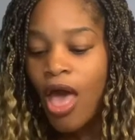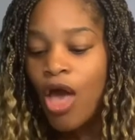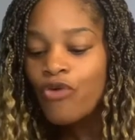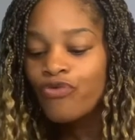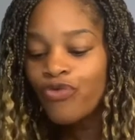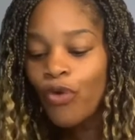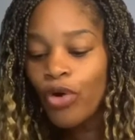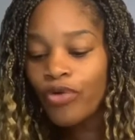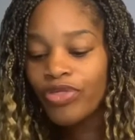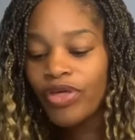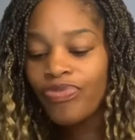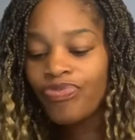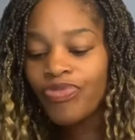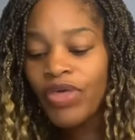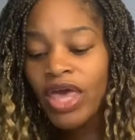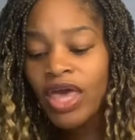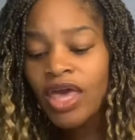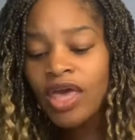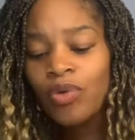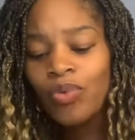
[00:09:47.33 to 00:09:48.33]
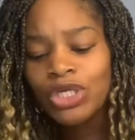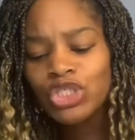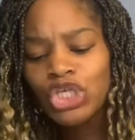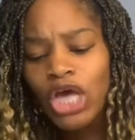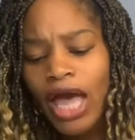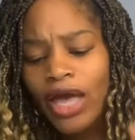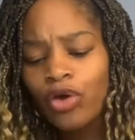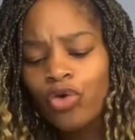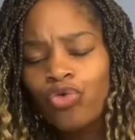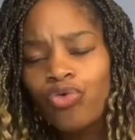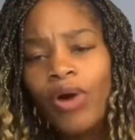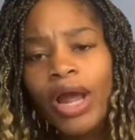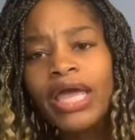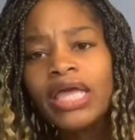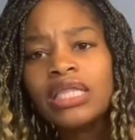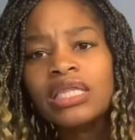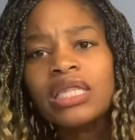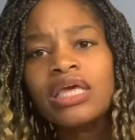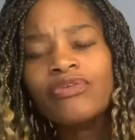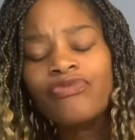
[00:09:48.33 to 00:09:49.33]
For the thing which I
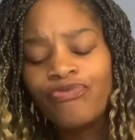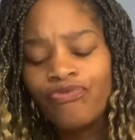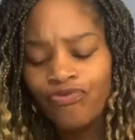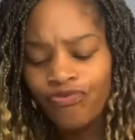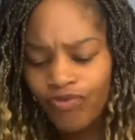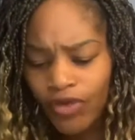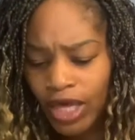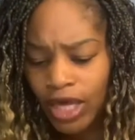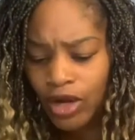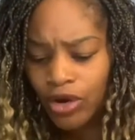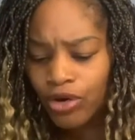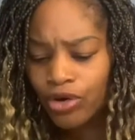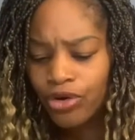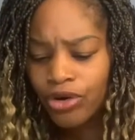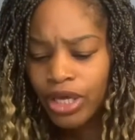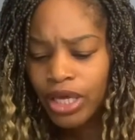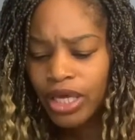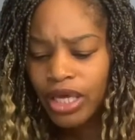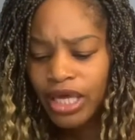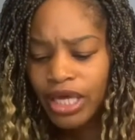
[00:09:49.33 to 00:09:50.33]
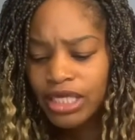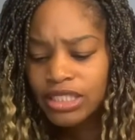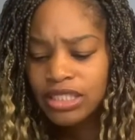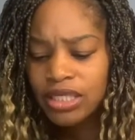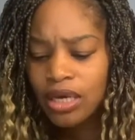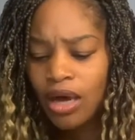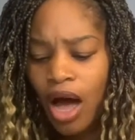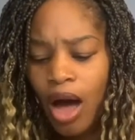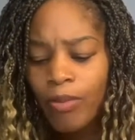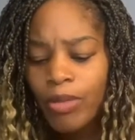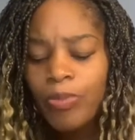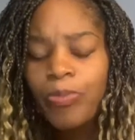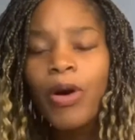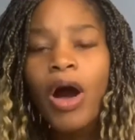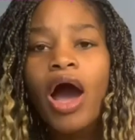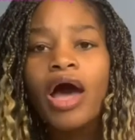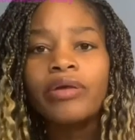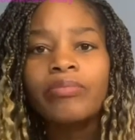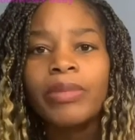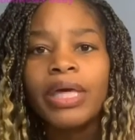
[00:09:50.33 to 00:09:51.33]
greatly feared is come
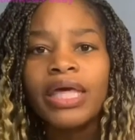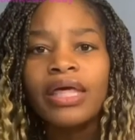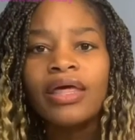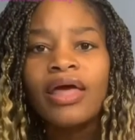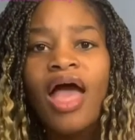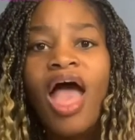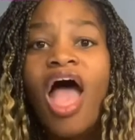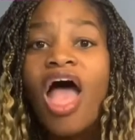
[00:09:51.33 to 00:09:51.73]
upon me.